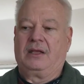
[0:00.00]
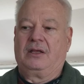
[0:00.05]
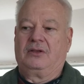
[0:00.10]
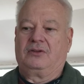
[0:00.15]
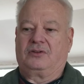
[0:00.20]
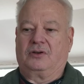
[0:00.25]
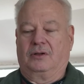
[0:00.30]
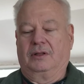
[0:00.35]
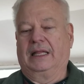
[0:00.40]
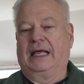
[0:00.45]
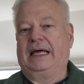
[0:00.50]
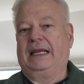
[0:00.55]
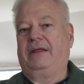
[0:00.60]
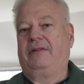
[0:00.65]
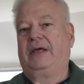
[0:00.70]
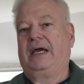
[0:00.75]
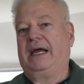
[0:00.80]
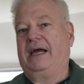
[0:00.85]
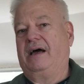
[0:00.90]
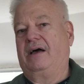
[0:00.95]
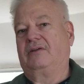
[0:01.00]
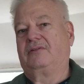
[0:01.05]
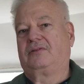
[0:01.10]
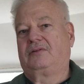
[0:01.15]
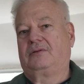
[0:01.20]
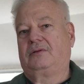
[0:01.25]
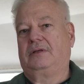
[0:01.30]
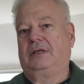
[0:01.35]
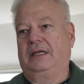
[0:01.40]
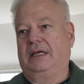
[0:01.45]
So a lot of the house
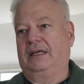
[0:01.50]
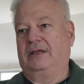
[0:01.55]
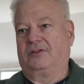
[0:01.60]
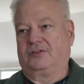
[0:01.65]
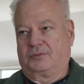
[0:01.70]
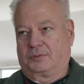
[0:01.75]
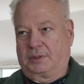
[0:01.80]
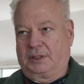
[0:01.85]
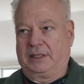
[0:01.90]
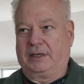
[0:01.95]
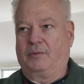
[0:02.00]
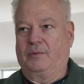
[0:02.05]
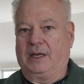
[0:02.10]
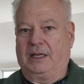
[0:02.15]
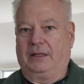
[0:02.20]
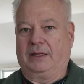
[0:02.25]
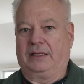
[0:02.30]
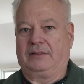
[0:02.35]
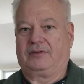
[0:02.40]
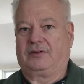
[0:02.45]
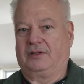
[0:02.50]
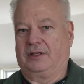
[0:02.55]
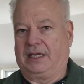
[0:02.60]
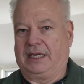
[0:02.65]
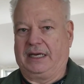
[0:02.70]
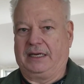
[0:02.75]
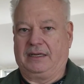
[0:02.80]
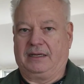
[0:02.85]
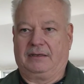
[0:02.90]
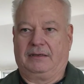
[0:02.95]
is really well
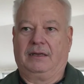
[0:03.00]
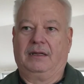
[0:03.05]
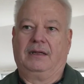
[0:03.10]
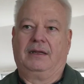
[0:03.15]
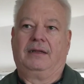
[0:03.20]
insulated.